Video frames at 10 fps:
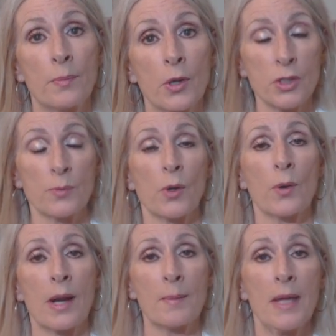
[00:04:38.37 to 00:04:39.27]
coaching
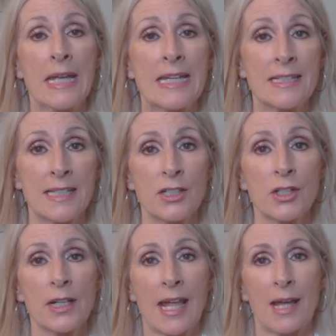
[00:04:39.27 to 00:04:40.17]
program,
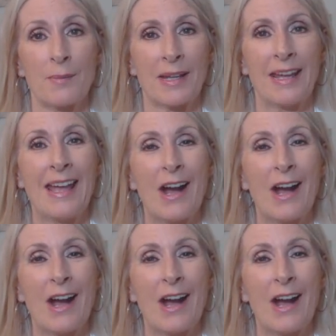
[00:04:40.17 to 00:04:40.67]
Intention Academy.